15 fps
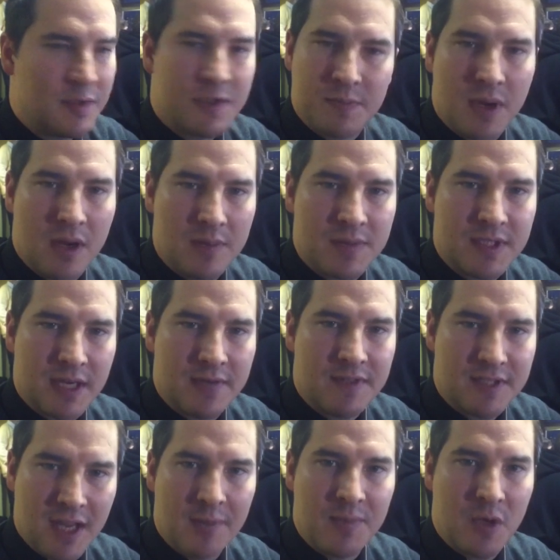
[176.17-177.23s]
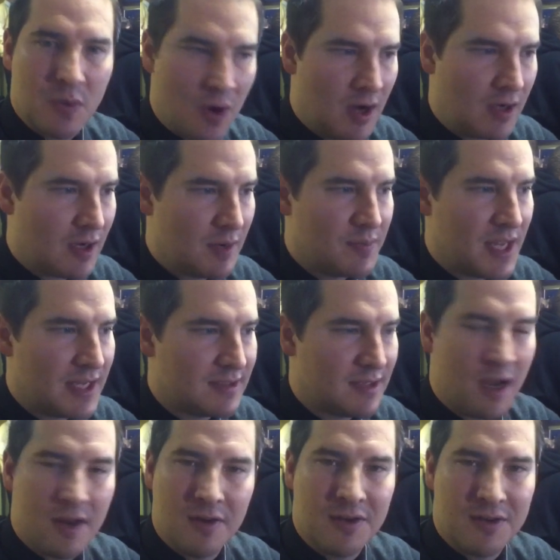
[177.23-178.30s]
goosebumps, and every time you walk up that
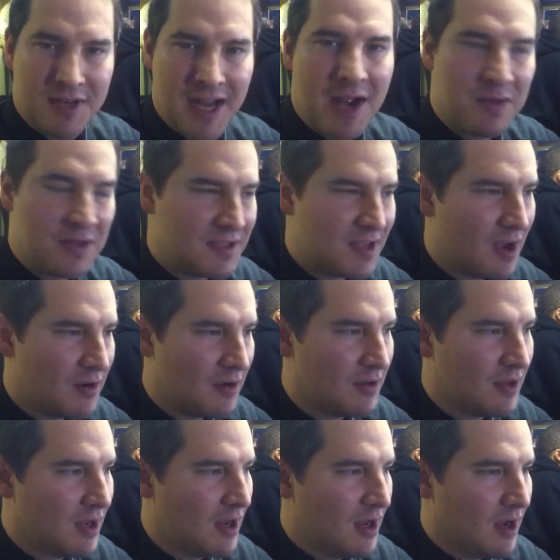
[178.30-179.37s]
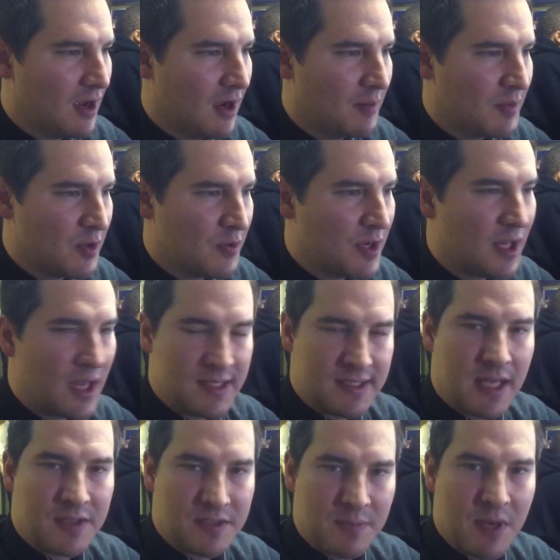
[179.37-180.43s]
tunnel or down the tunnel, um, you realize
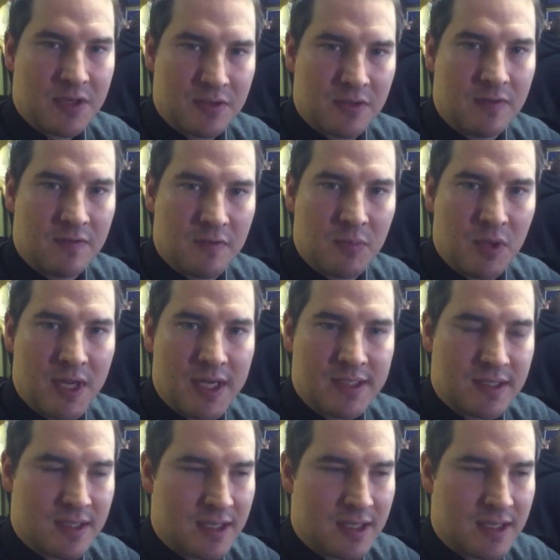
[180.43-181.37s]
how special a place